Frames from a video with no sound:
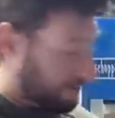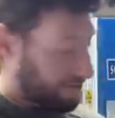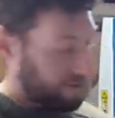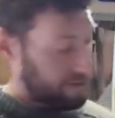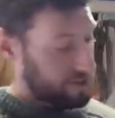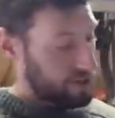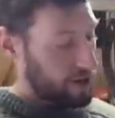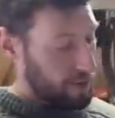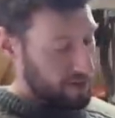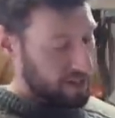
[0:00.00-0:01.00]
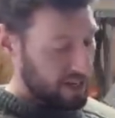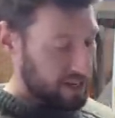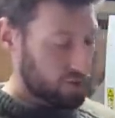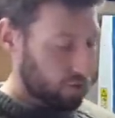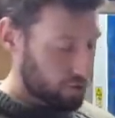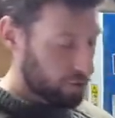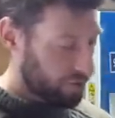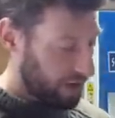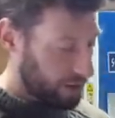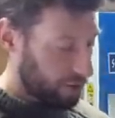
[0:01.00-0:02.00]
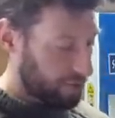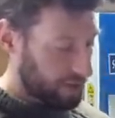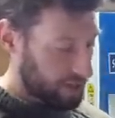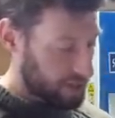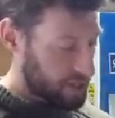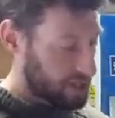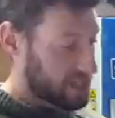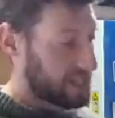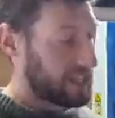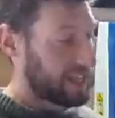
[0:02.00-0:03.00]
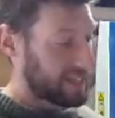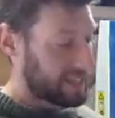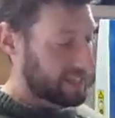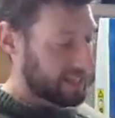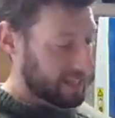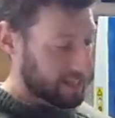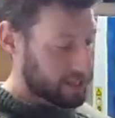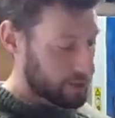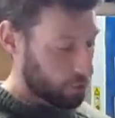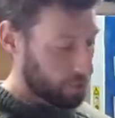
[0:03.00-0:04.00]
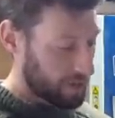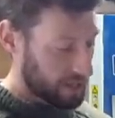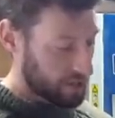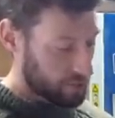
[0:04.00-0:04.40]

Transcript: have determined that it's not too far off, but it does slightly slope in here.